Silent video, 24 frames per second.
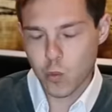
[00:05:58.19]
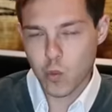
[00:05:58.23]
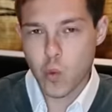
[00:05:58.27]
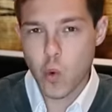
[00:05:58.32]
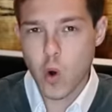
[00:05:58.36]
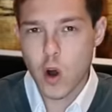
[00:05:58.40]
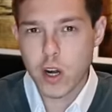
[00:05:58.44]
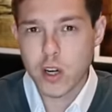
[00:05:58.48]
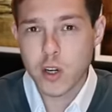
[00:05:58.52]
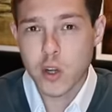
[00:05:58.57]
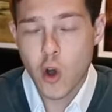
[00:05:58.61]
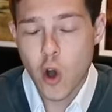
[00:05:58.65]

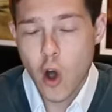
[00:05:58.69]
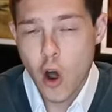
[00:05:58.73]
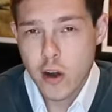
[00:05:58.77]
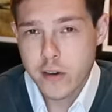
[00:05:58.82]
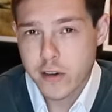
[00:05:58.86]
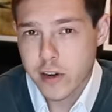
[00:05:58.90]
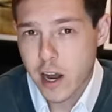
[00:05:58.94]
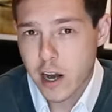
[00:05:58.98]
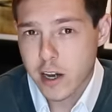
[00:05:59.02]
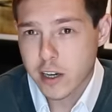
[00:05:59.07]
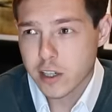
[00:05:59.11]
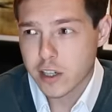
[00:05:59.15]
one
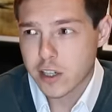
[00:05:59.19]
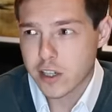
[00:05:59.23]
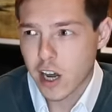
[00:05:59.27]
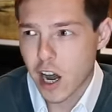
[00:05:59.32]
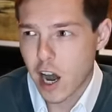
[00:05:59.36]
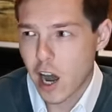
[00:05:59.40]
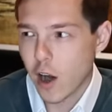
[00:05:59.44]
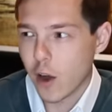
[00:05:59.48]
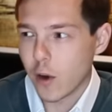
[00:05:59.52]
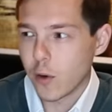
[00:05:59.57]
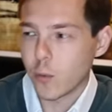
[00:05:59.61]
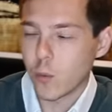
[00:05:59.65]
contact
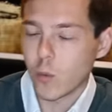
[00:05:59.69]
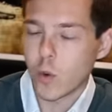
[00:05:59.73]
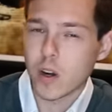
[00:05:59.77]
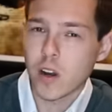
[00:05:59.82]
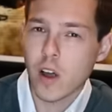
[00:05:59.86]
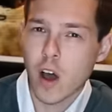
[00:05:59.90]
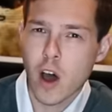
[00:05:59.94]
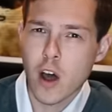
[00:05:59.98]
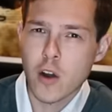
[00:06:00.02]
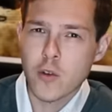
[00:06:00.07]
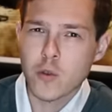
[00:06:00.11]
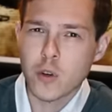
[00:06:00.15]
down, one
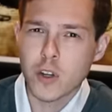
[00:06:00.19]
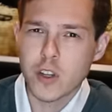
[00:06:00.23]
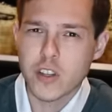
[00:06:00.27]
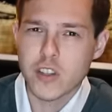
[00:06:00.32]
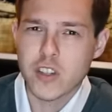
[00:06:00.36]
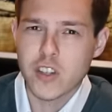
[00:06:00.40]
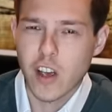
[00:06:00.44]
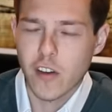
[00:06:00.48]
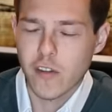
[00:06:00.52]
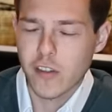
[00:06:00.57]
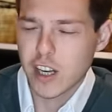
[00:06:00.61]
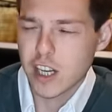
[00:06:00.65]
hundred
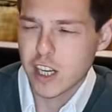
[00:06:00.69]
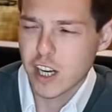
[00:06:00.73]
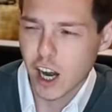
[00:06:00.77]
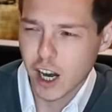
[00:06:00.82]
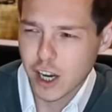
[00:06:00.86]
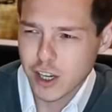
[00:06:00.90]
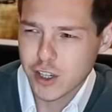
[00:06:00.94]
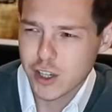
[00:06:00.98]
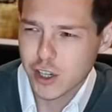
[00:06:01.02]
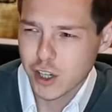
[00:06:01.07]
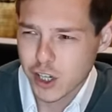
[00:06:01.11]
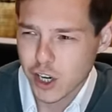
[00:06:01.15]

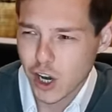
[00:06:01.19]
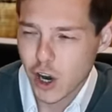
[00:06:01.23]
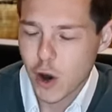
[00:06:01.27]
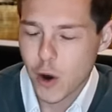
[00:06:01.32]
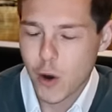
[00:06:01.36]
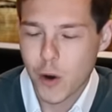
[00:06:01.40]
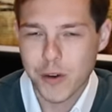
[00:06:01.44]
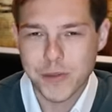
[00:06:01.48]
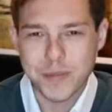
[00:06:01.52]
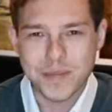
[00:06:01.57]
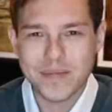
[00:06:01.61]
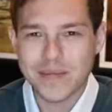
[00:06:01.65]
seventy-nine to
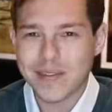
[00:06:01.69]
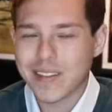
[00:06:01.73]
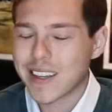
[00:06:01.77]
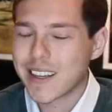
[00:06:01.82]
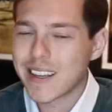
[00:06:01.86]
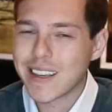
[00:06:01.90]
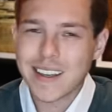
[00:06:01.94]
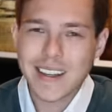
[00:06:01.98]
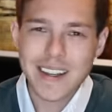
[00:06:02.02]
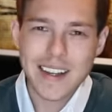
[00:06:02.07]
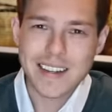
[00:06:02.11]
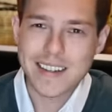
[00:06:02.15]
go.
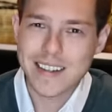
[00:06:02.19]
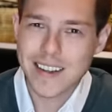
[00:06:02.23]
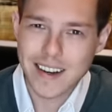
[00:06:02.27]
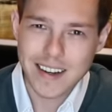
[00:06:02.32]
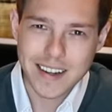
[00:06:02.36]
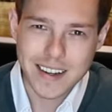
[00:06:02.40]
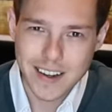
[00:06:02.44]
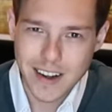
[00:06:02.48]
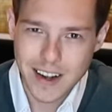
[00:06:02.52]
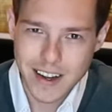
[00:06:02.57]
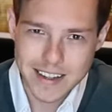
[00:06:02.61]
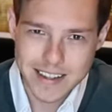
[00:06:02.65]
That's not
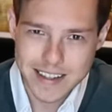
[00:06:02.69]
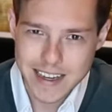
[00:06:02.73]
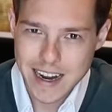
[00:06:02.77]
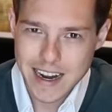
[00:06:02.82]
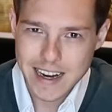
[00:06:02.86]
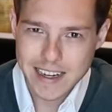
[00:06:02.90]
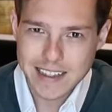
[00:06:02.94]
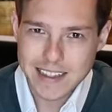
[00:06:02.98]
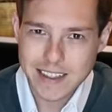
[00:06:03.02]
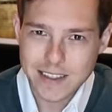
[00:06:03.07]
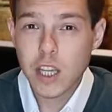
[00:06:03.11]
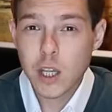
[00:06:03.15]
a
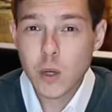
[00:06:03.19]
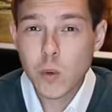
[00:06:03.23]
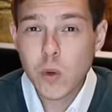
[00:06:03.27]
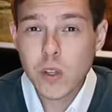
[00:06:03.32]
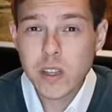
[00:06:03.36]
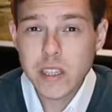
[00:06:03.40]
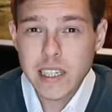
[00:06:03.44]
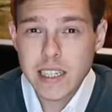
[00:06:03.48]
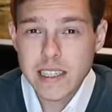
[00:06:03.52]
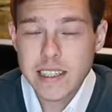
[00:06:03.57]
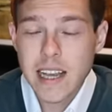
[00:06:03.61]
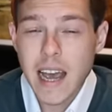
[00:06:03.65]
contact. You
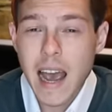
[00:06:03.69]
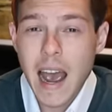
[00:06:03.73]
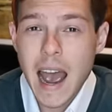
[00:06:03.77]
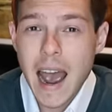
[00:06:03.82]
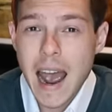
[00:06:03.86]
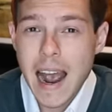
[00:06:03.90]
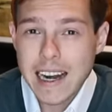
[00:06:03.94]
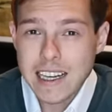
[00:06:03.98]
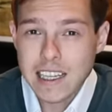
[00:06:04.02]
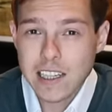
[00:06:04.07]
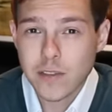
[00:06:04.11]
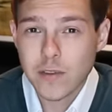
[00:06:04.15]
will need to
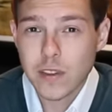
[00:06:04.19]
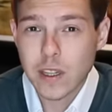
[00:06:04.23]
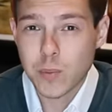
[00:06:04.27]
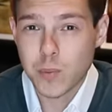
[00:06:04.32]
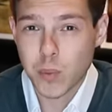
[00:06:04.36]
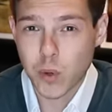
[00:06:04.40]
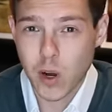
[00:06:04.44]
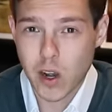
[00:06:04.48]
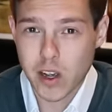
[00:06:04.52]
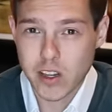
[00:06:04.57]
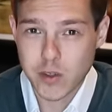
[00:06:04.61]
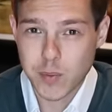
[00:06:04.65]
actively
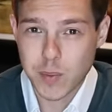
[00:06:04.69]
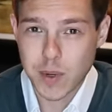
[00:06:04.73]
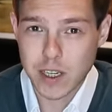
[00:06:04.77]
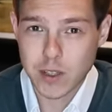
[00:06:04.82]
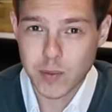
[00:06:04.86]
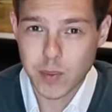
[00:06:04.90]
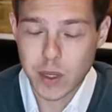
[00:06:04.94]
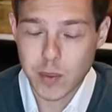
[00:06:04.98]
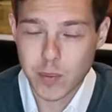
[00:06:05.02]
prospect